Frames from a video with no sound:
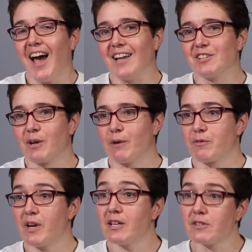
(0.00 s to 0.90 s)
And so I was
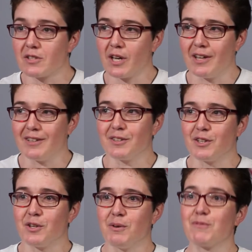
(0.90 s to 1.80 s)
very concerned
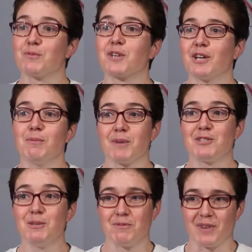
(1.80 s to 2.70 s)
that whoever was going to be my
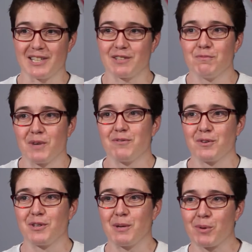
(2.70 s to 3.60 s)
supervisor for my
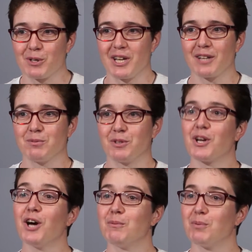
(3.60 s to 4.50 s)
fourth-year project would
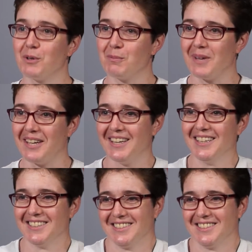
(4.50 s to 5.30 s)
cope with me